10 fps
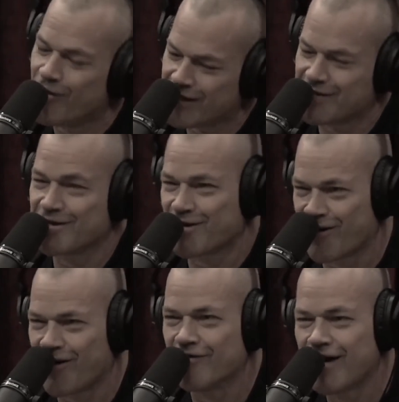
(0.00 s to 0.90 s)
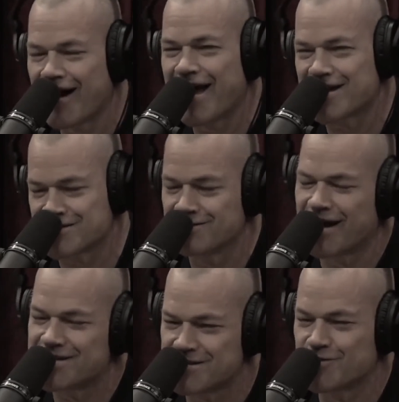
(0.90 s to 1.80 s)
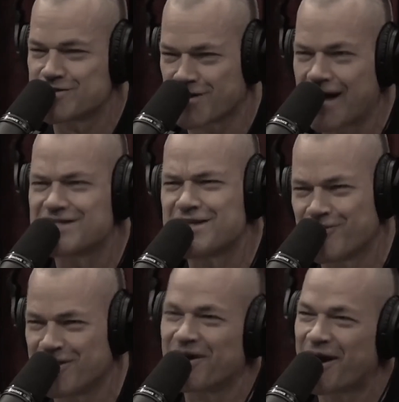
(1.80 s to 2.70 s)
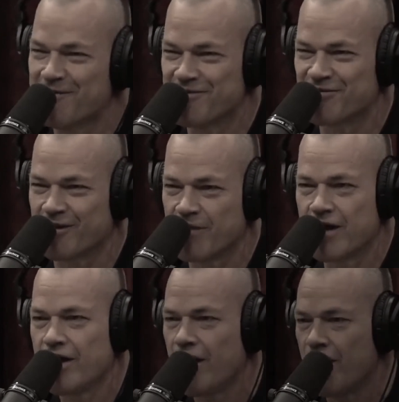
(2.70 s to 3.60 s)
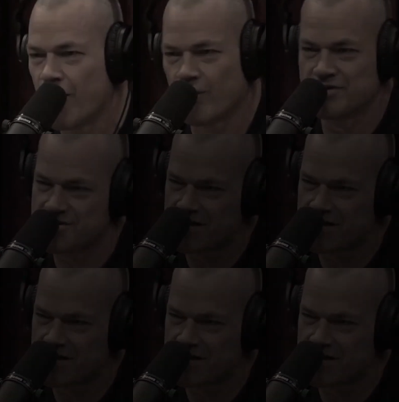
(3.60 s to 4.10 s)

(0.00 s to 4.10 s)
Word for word: "You know what? Good call." Yeah. I actually I see what you're I see where you're coming from. Yeah, no one